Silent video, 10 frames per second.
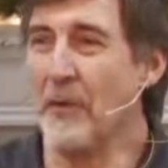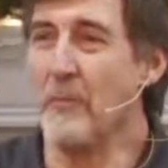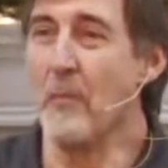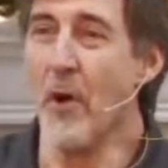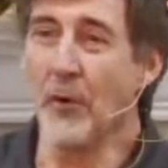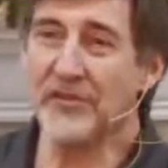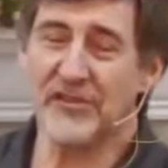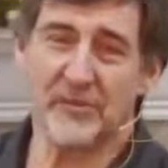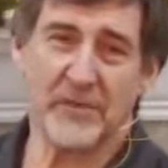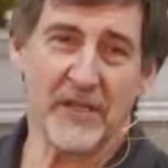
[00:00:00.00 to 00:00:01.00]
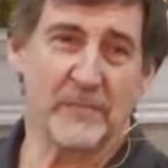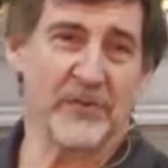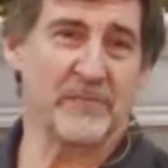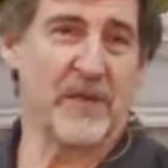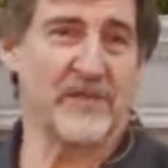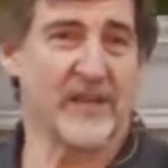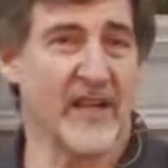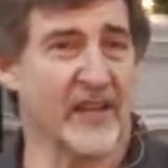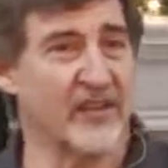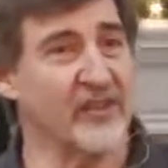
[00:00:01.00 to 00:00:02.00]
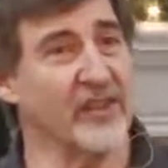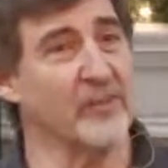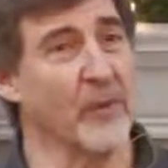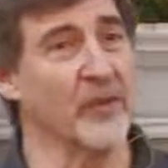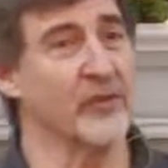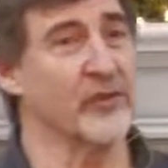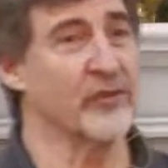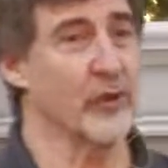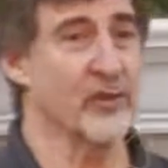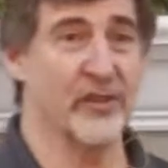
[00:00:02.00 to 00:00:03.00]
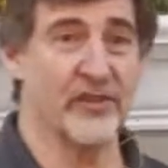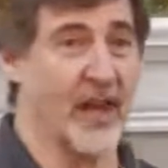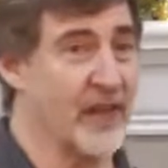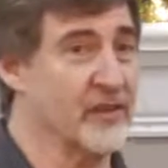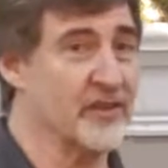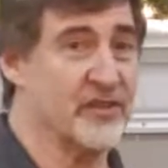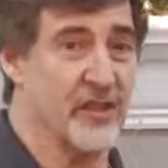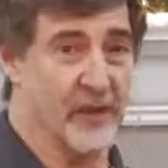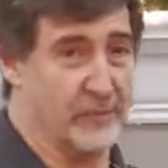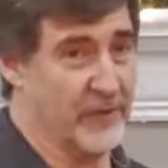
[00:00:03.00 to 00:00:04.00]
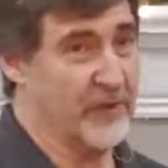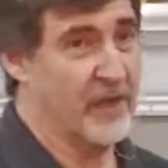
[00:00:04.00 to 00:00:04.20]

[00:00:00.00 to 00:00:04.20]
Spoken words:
Most of the people spent the next 6 months or so just on the ship,